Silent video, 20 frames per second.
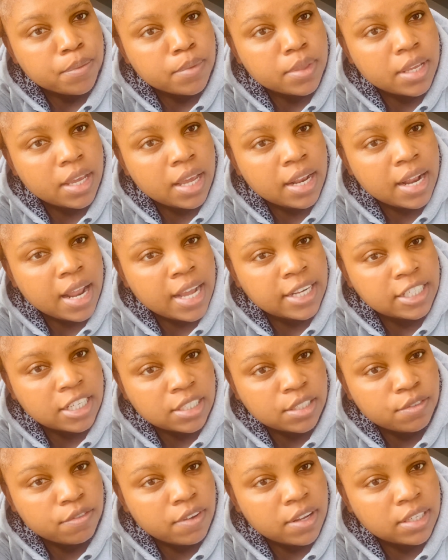And I
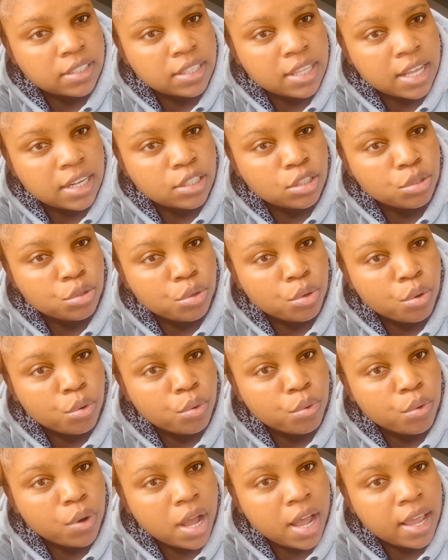just felt that, you
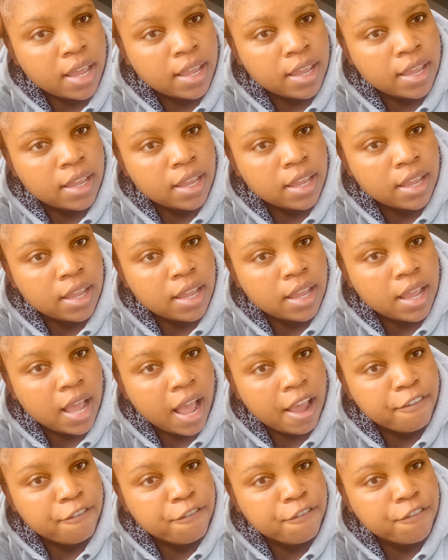know,
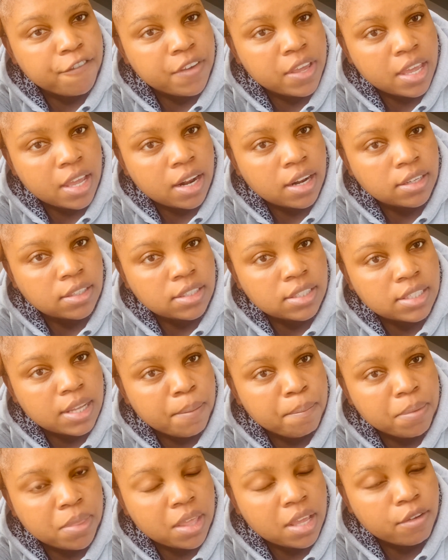I feel
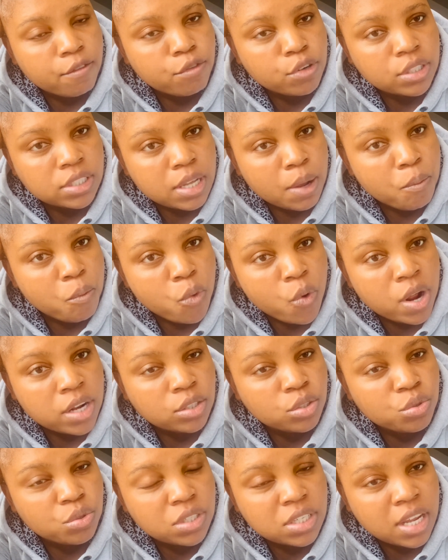something for
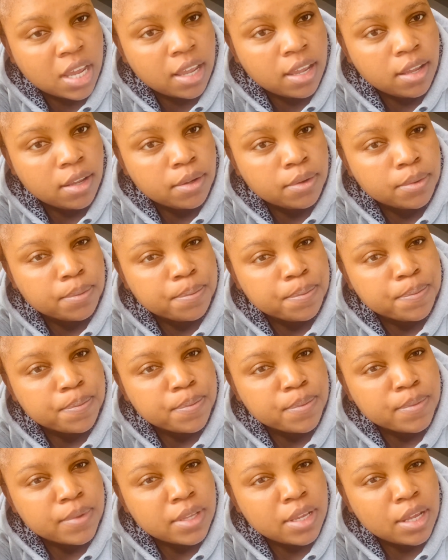someone today,
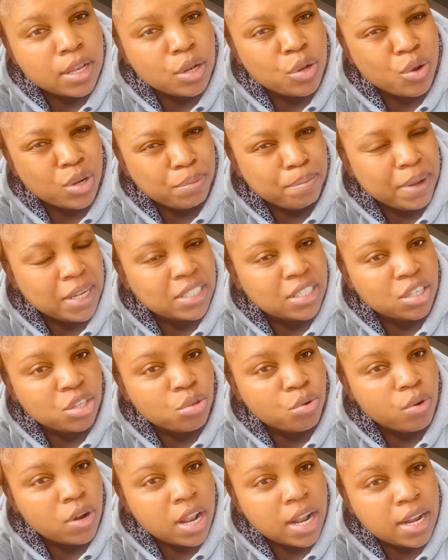not
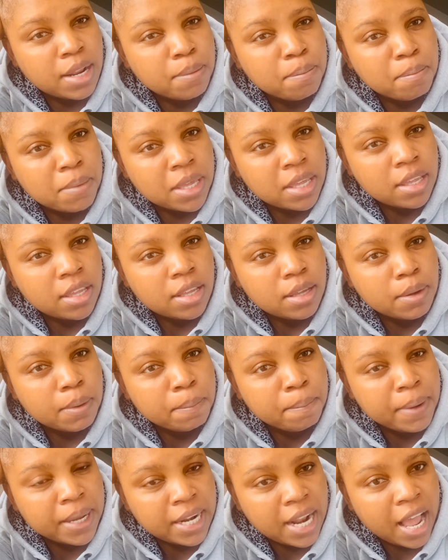particularly me,
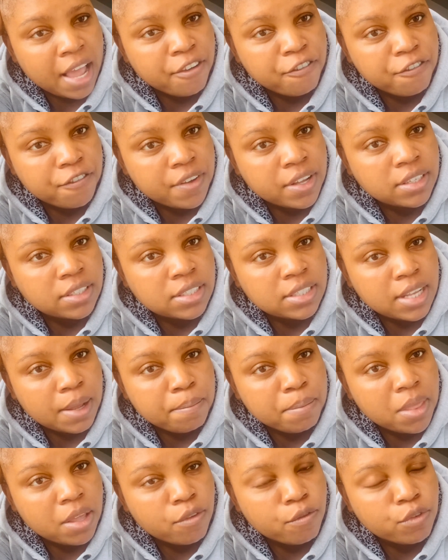but I feel
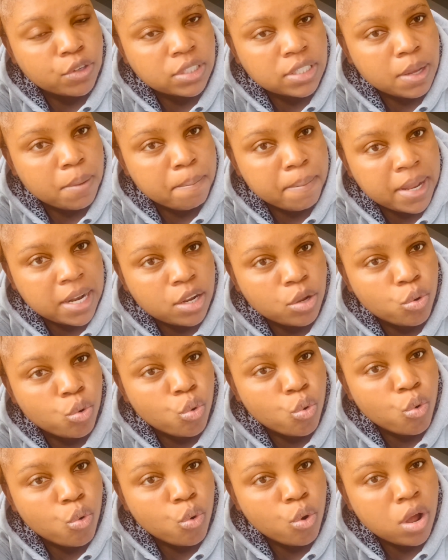something for somebody
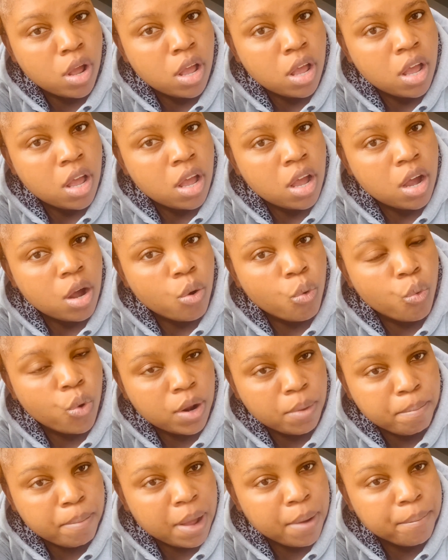who
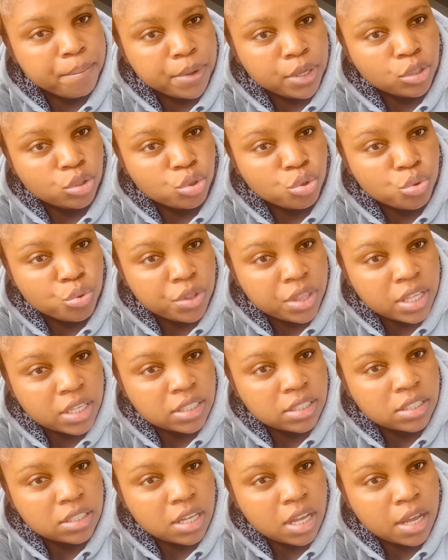will bump into
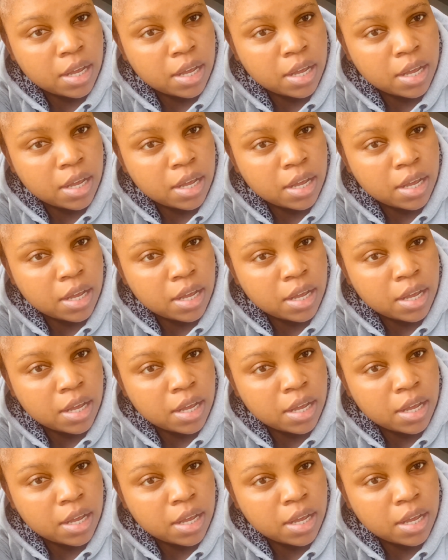this